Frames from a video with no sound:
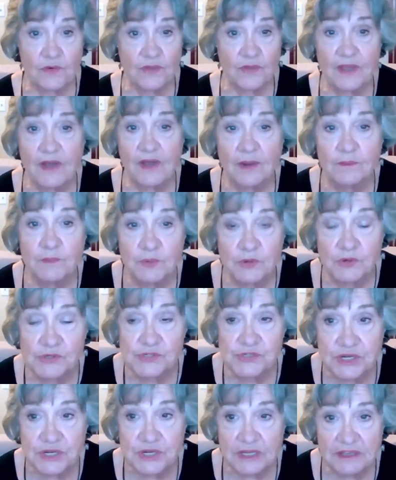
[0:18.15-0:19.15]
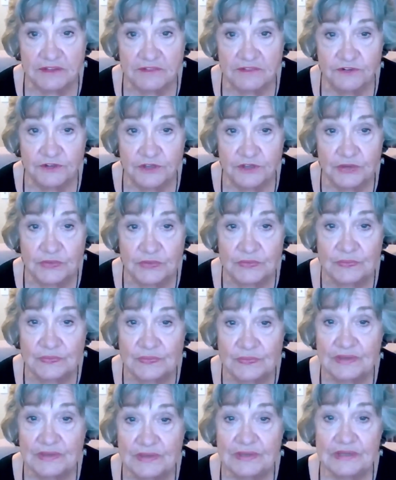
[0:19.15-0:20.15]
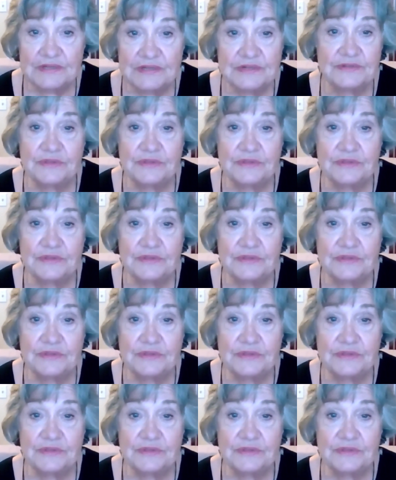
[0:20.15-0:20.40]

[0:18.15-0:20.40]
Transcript: going on personally for you.